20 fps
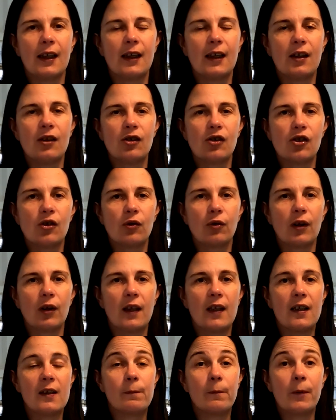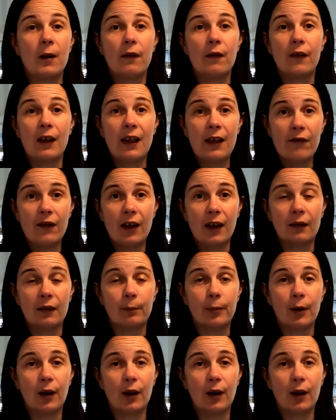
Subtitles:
and enjoy this beautiful evening,